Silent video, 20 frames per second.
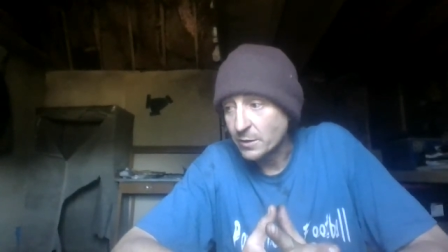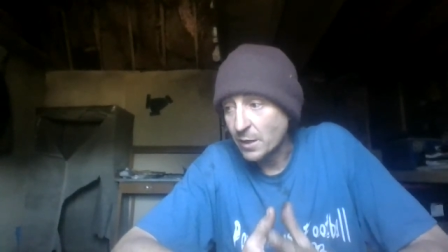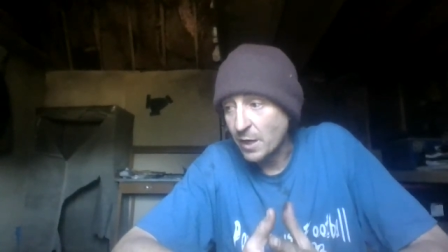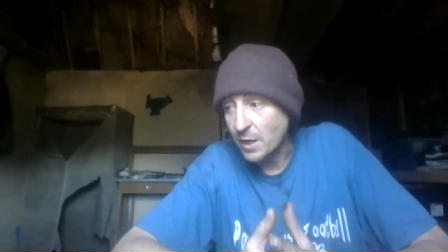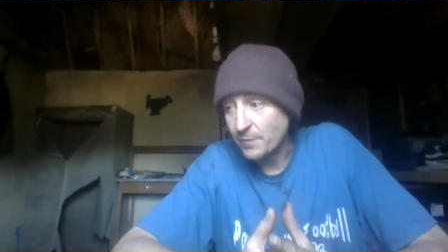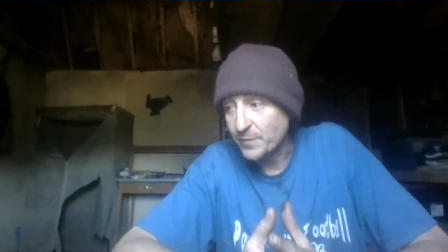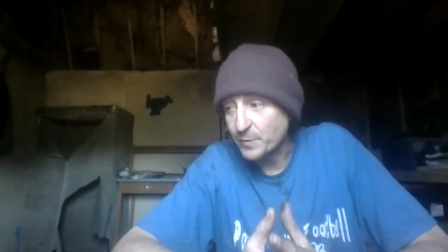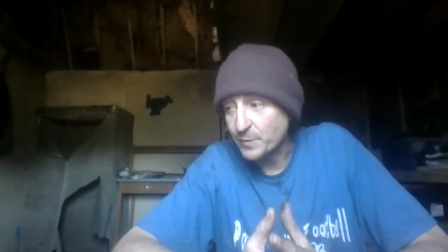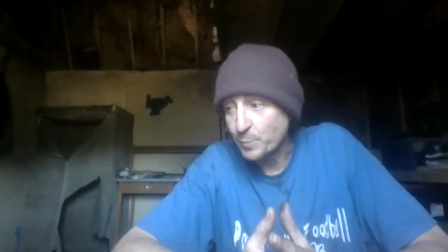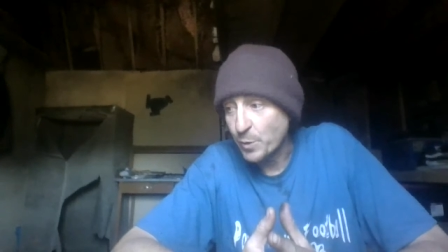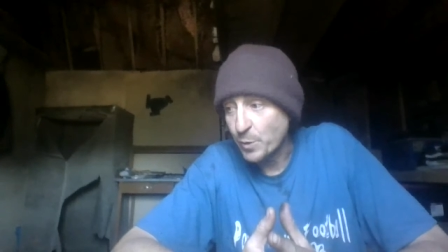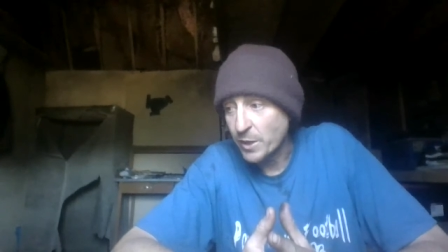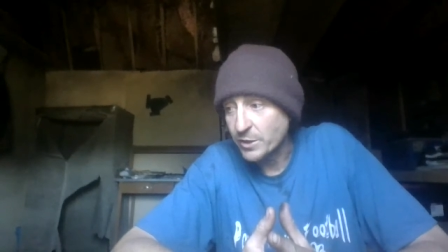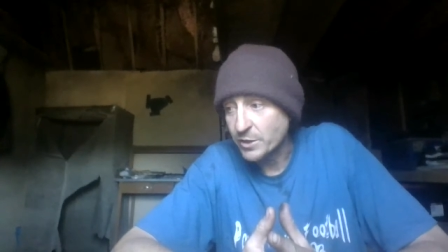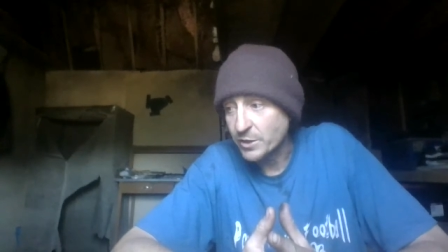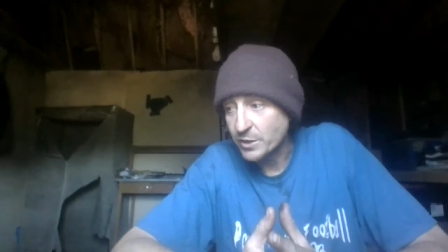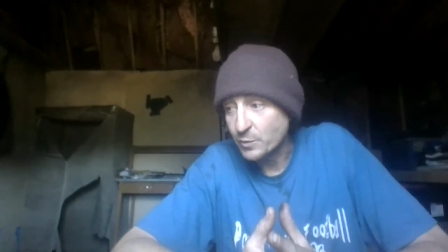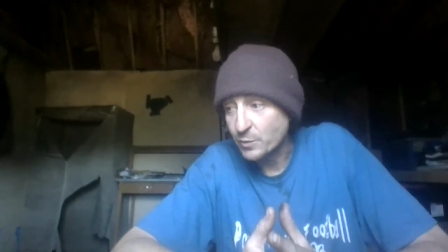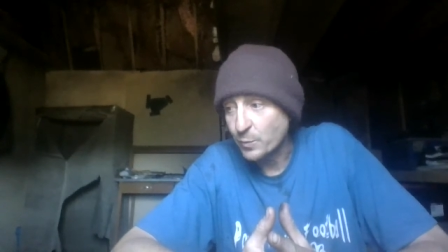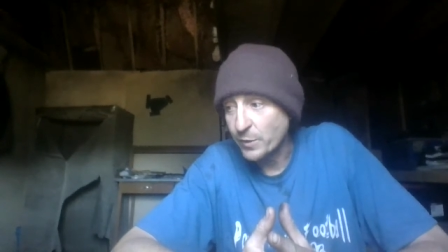Life is
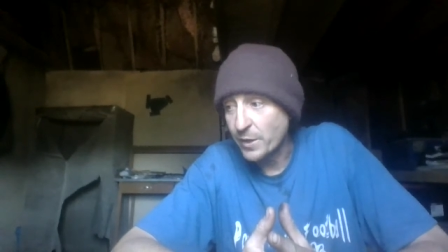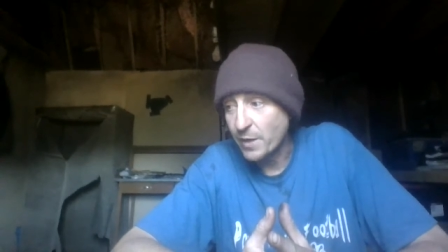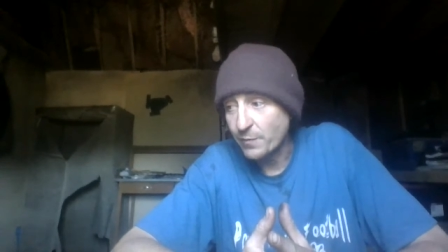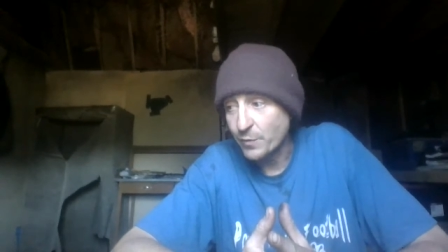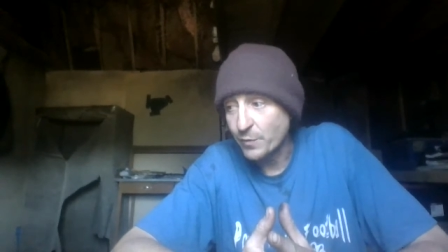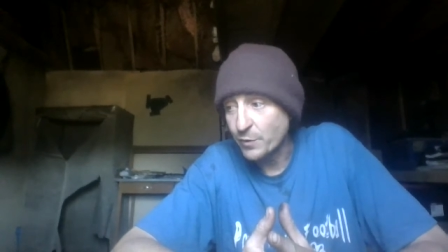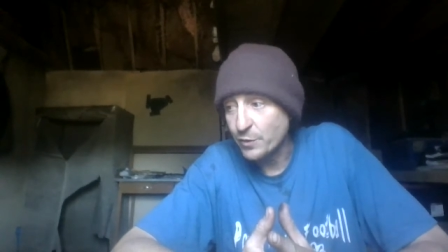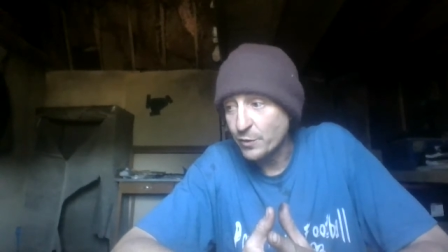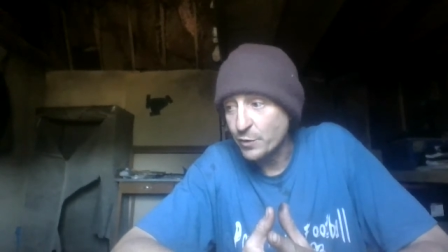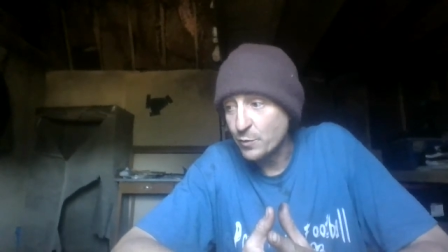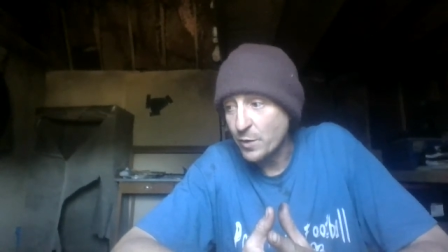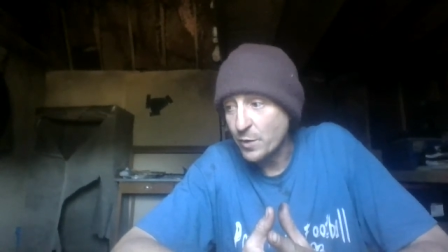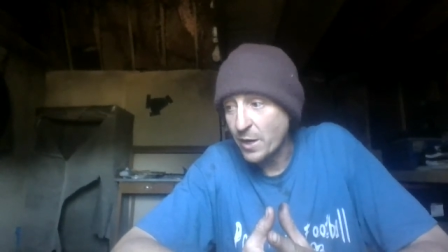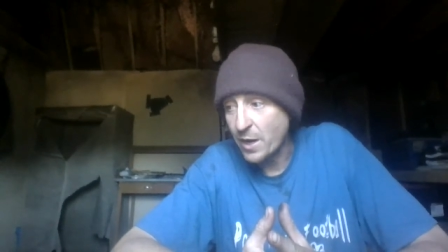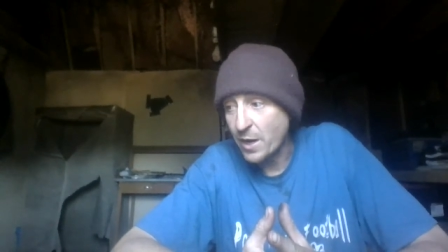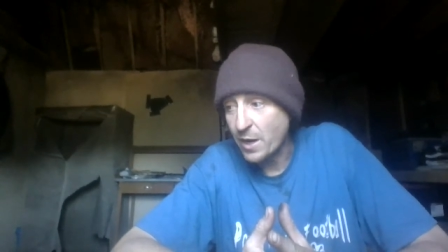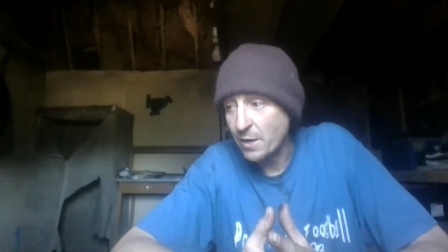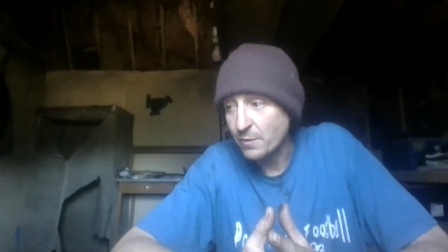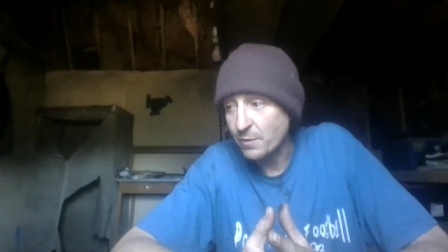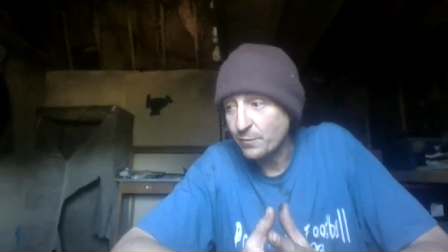precious. Whenever you
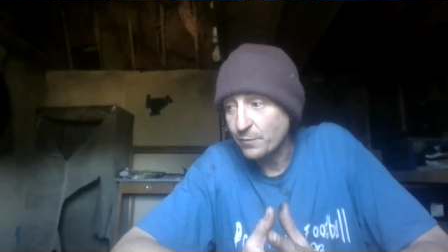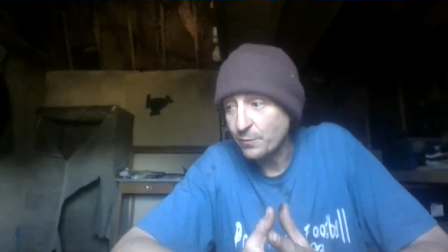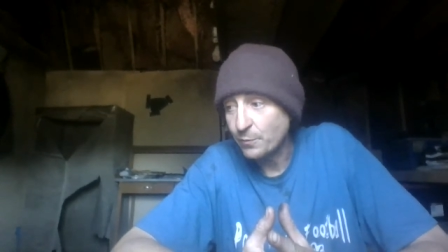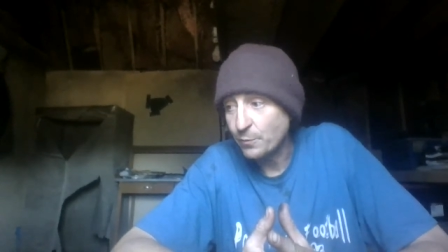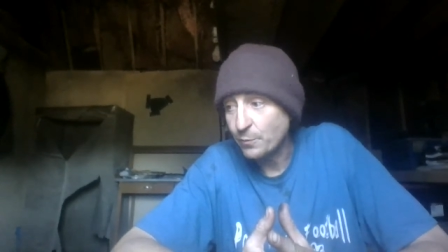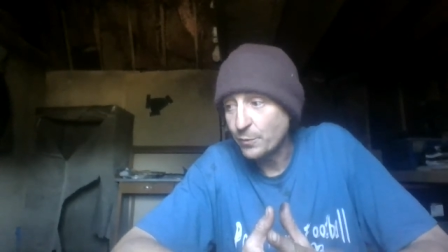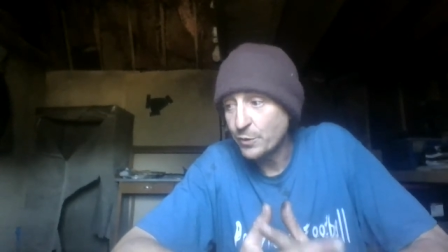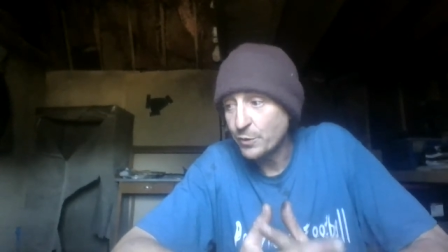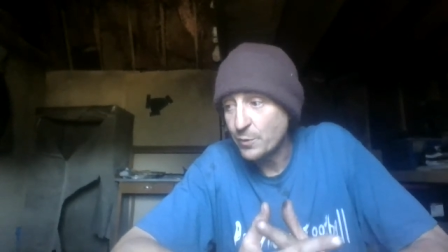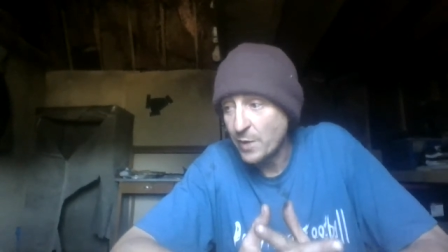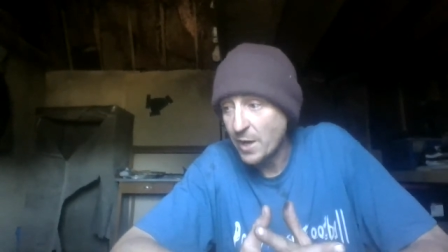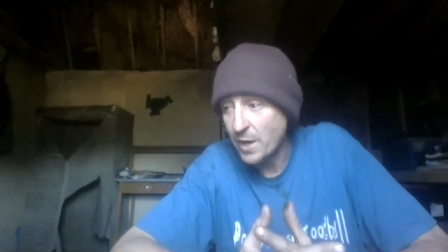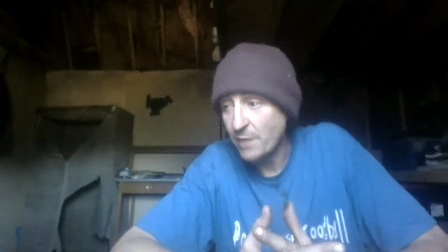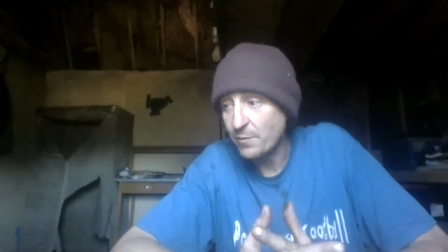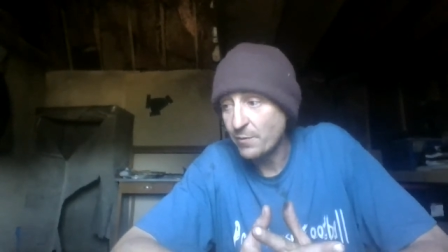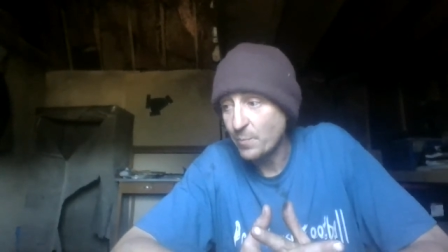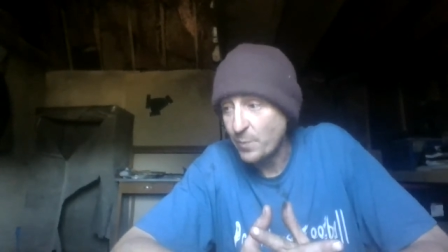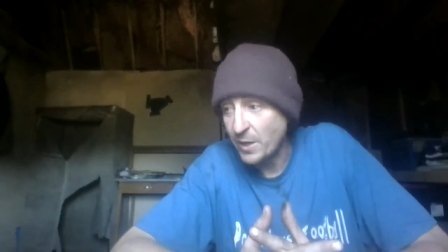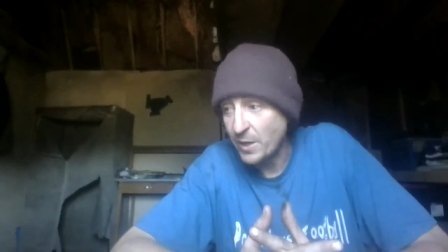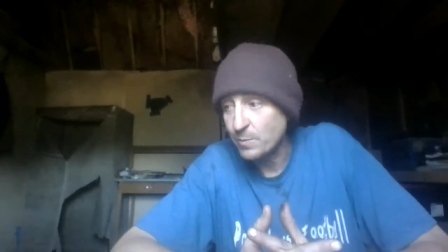have, when you have
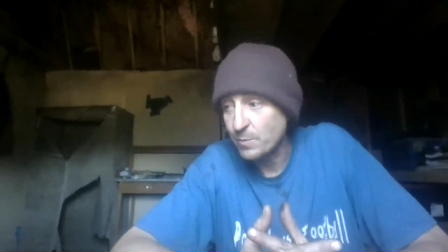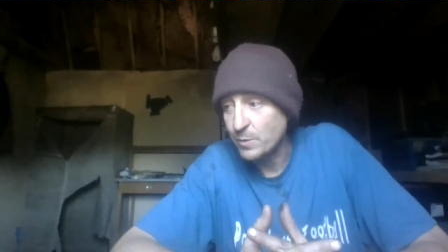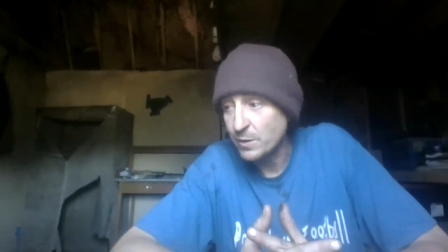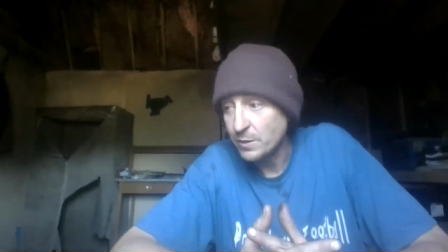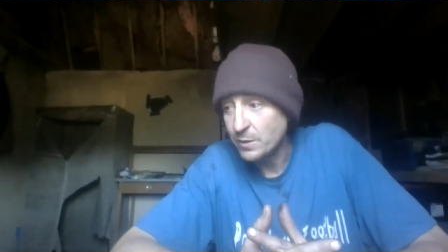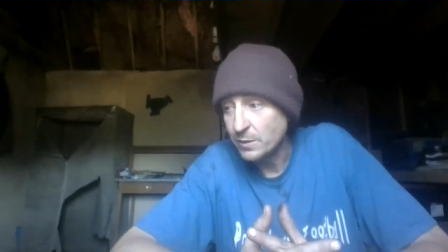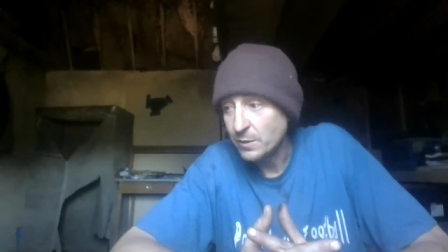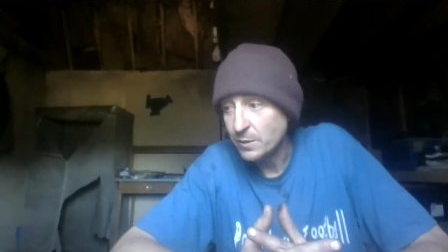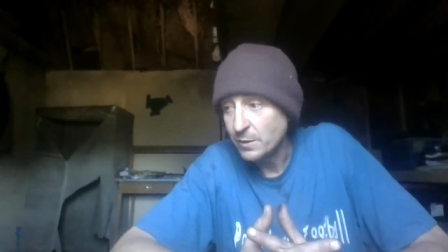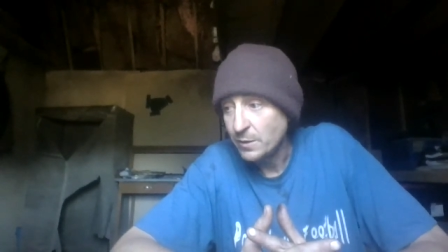a baby,